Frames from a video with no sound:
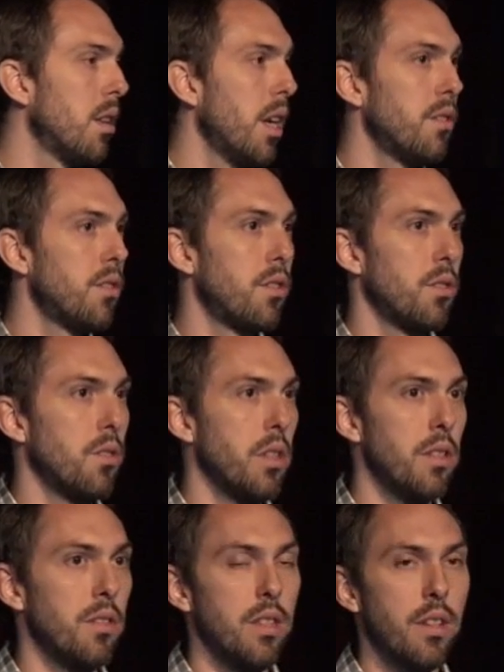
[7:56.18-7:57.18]
as
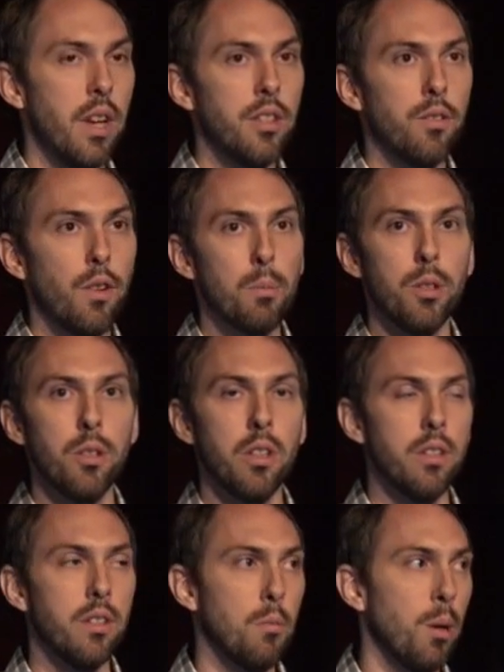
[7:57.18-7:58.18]
these kinds of
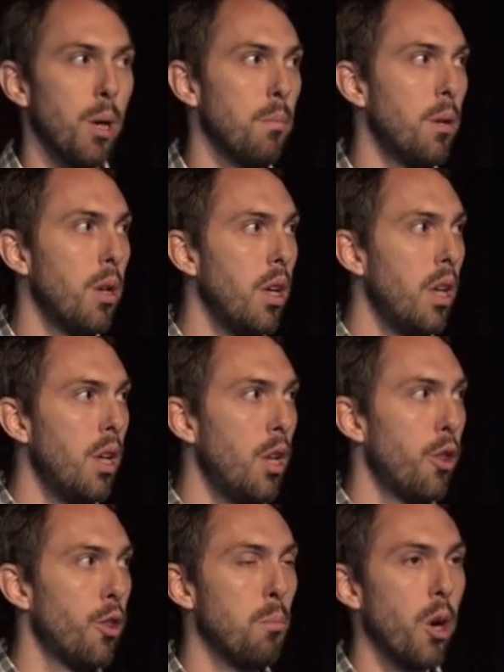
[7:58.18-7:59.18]
opportunities come up,
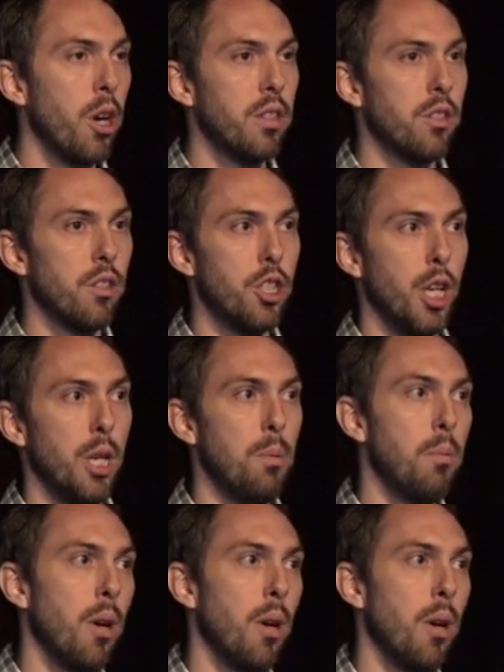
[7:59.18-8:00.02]
the markets are shaped